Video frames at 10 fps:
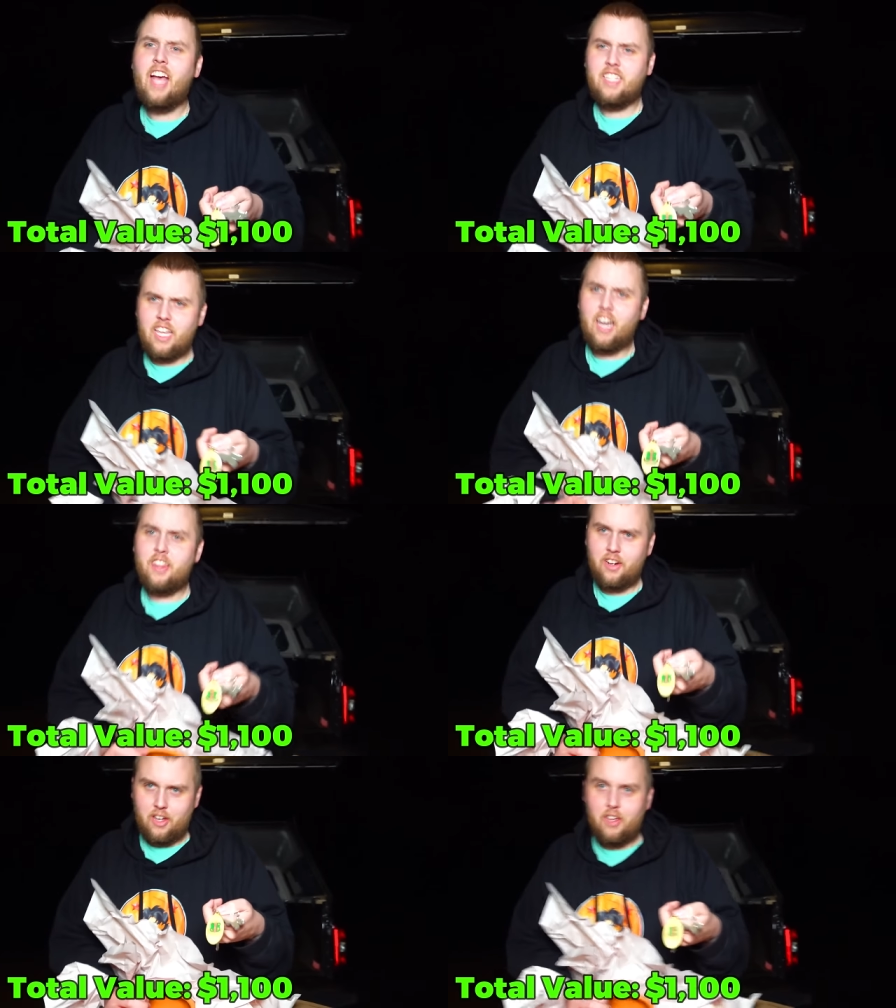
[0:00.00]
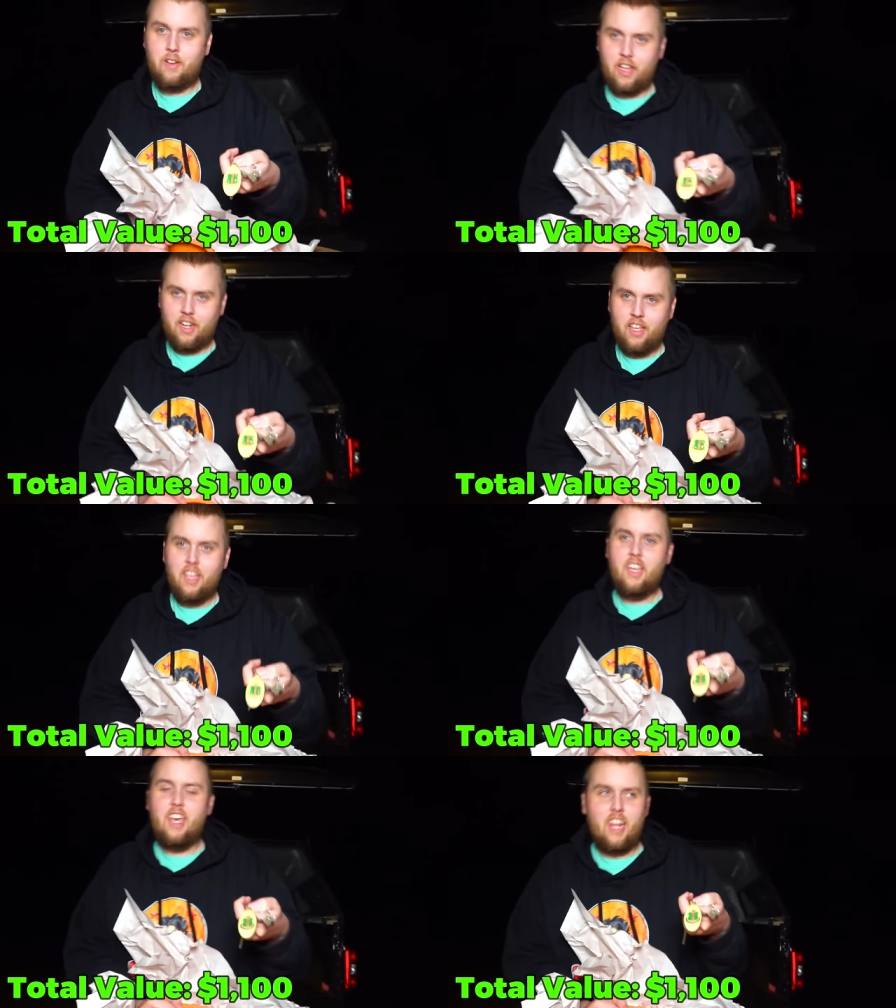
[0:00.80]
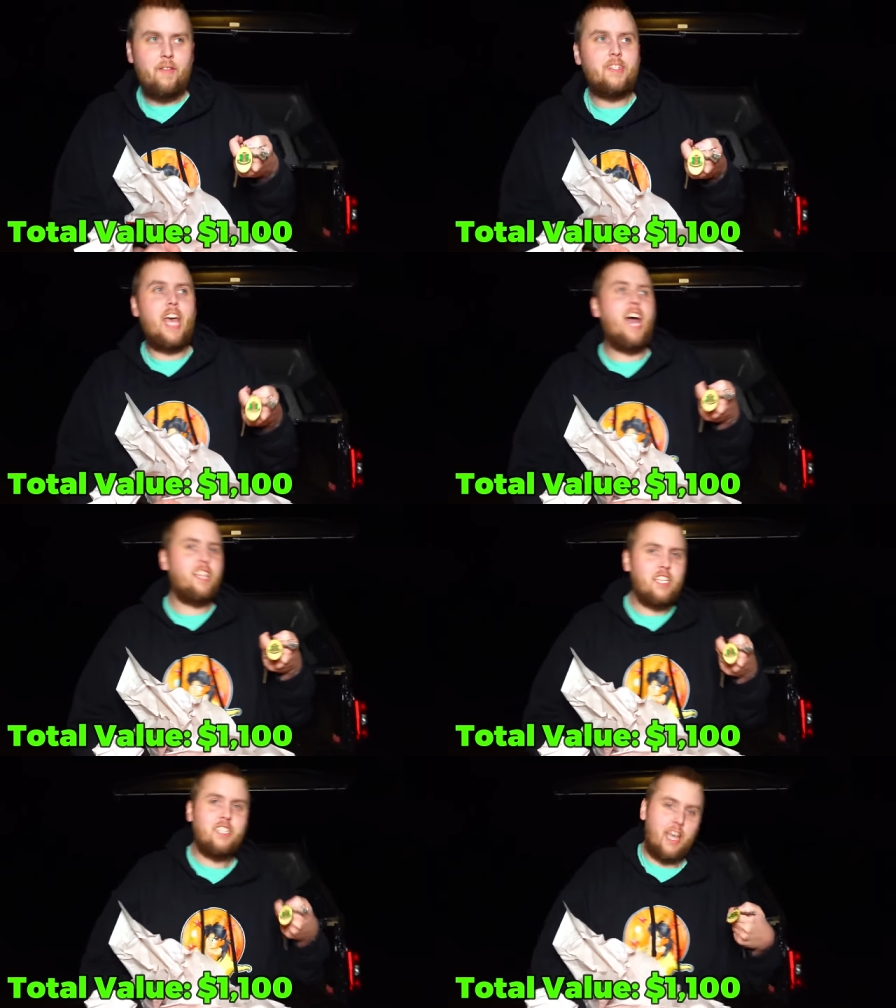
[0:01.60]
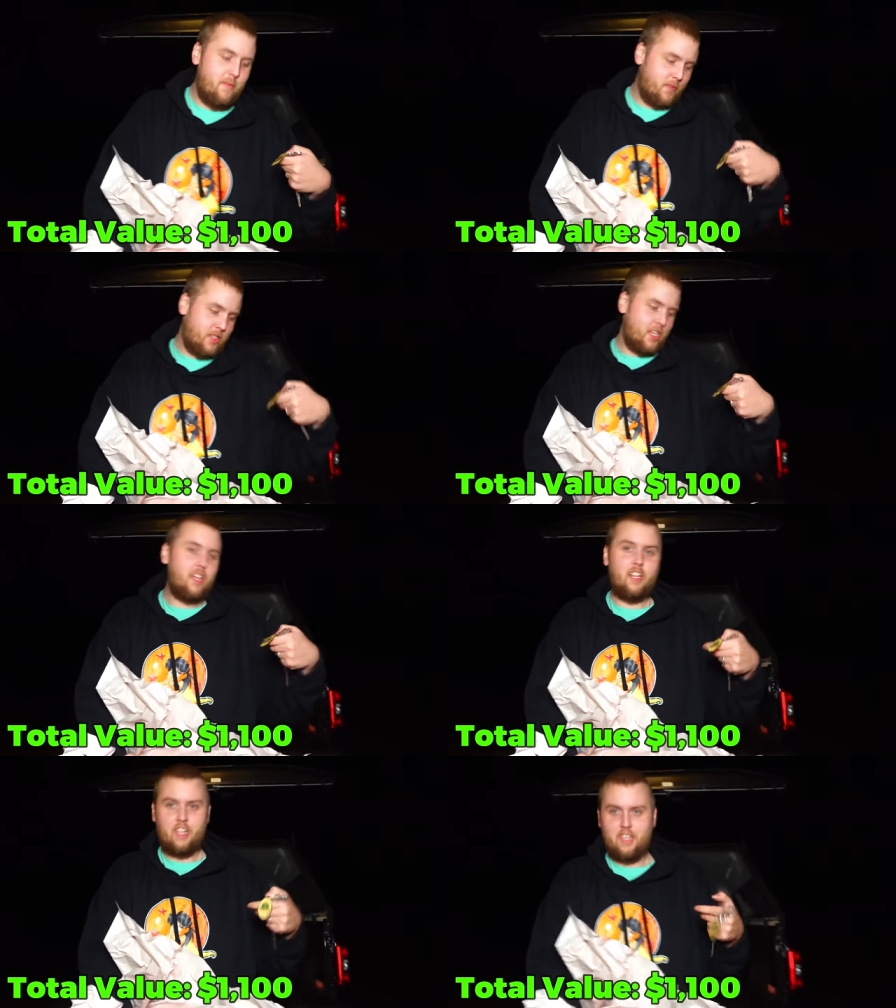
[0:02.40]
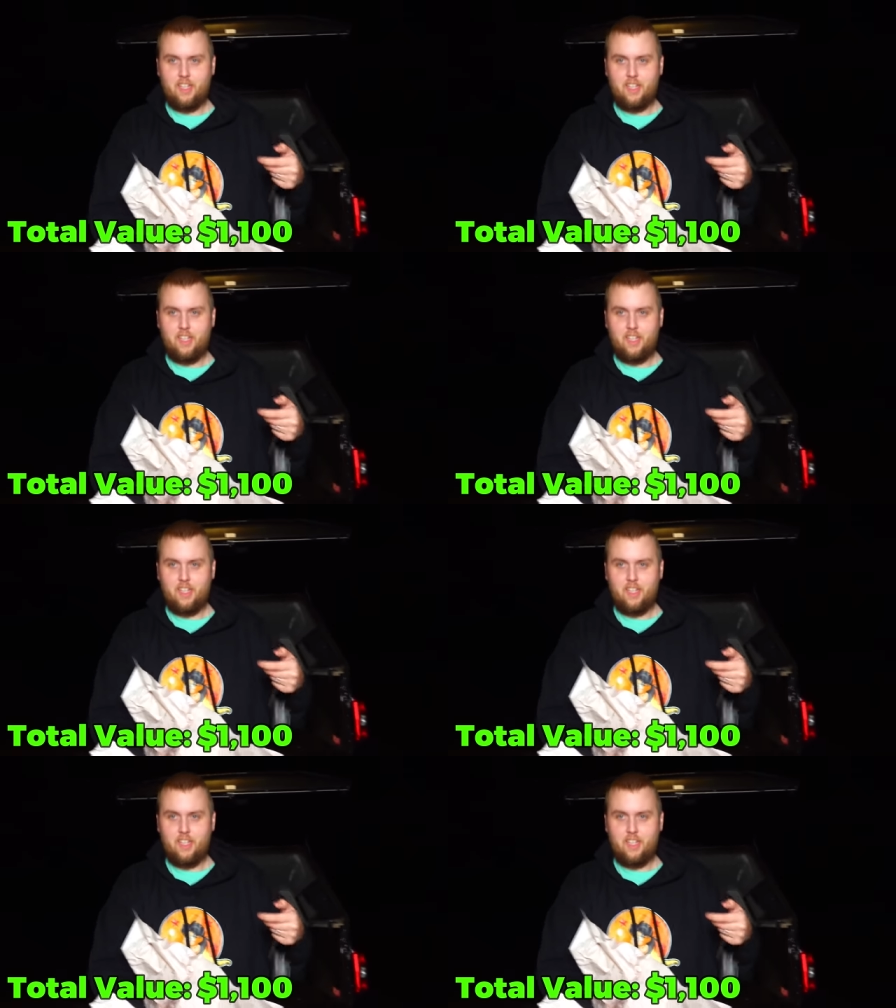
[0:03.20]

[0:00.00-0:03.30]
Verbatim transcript: as the other unit. Yep. And it was at the same facility.